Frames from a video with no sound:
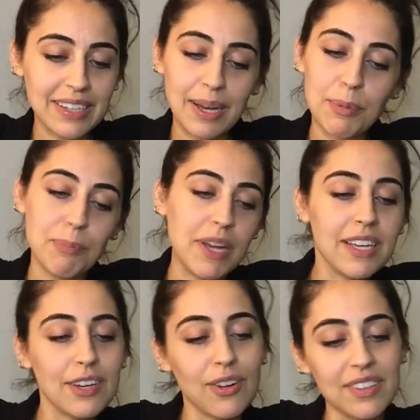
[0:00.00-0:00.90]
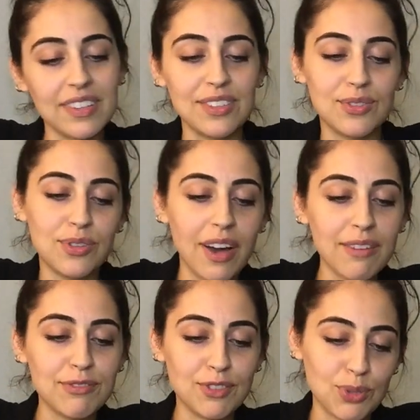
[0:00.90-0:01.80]
Like I've been making all these
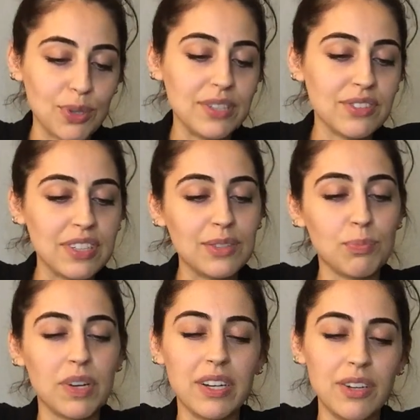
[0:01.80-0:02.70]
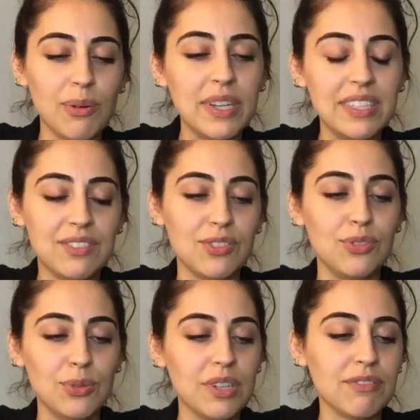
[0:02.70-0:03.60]
tough choices, but I know I need to
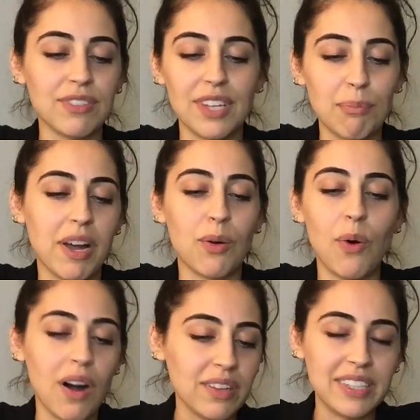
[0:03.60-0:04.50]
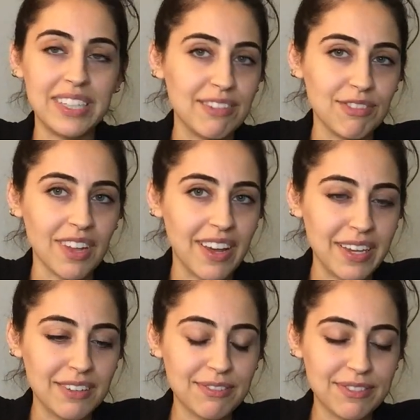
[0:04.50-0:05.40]
do it for like my quality of
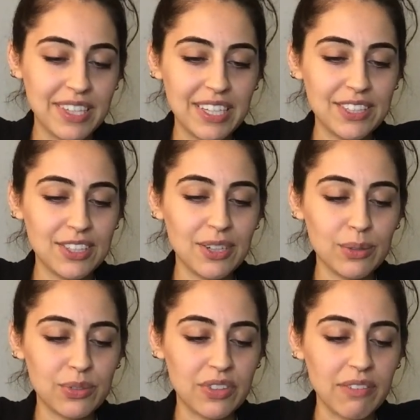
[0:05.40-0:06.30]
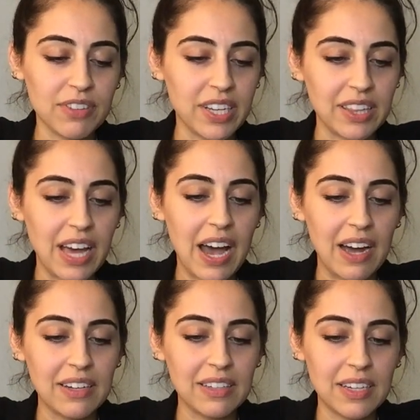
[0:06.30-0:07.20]
life, you know, stuff like
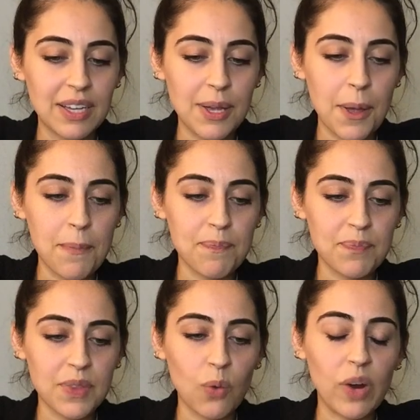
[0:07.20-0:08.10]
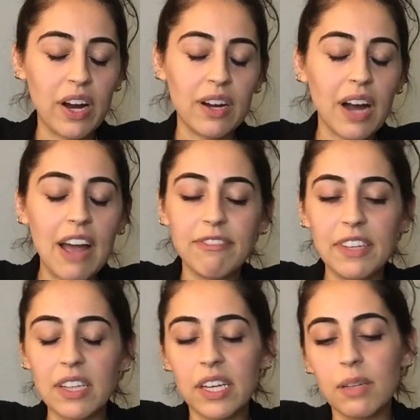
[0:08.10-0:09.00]
that. Where I
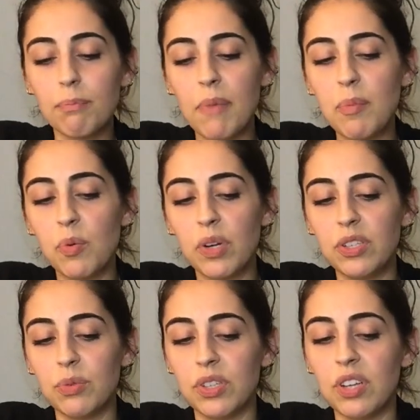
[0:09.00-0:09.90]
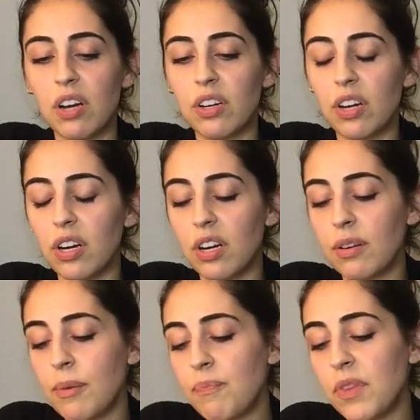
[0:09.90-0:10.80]
feel like maybe when you were younger,
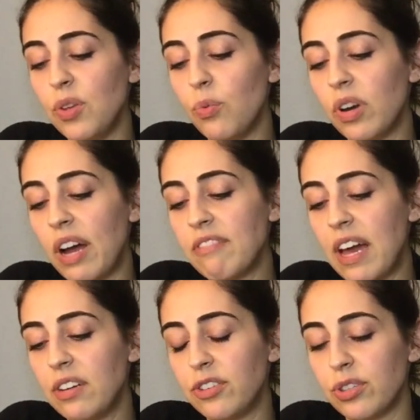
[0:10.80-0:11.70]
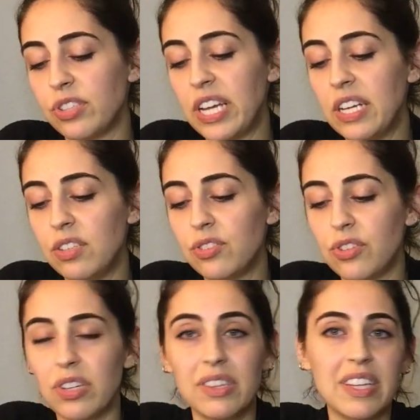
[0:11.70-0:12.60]
you would have entertained
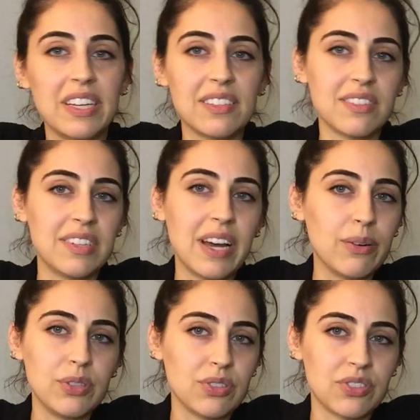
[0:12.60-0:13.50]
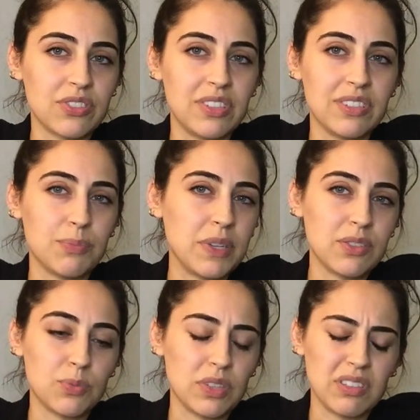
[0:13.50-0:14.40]
certain things and now you're just in a
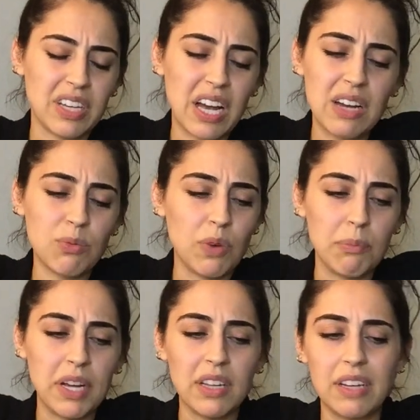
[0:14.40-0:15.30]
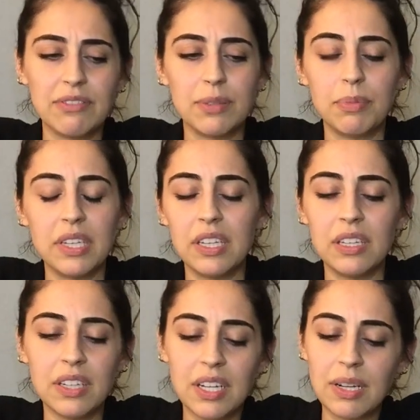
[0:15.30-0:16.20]
space where you're like, I don't want my life to
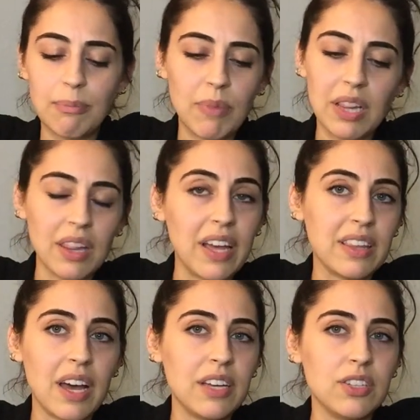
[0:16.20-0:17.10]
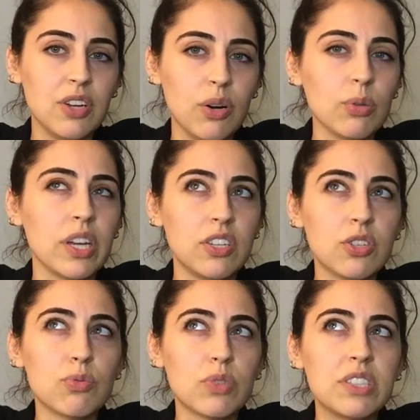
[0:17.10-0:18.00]
be like that, you know? Like
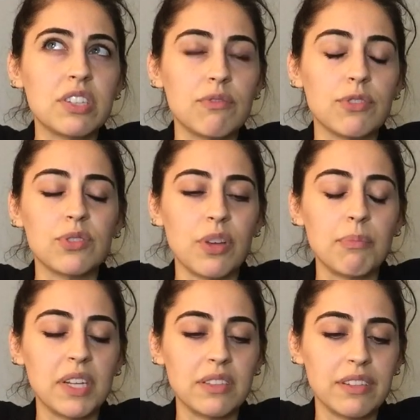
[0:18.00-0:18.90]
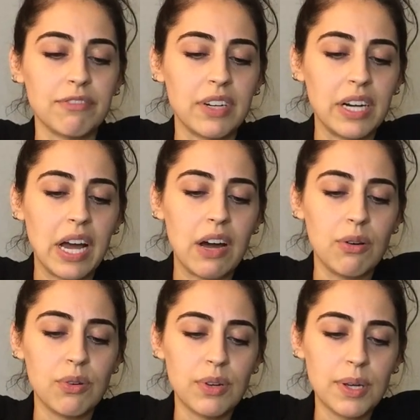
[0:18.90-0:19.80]
you're reaching for something different
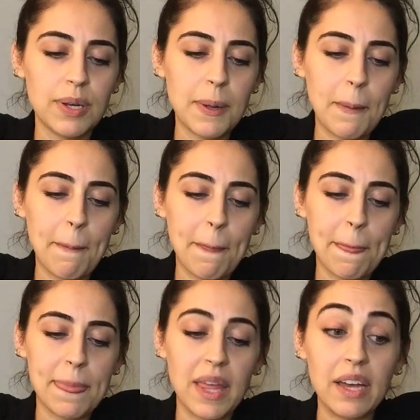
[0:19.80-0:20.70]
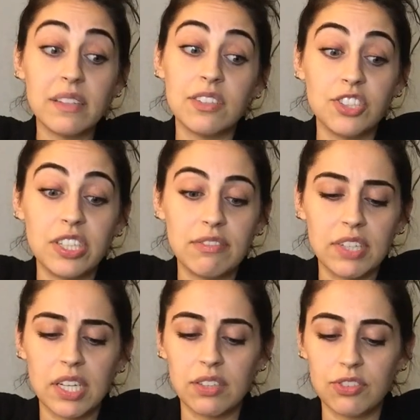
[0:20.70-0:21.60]
now and
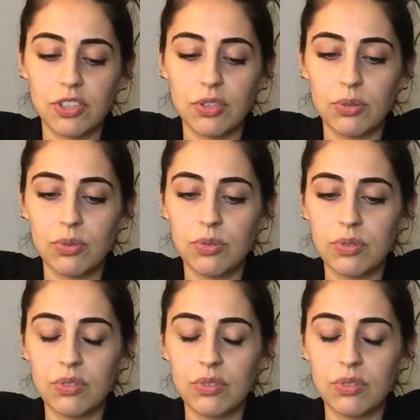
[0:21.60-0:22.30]
achieving it too.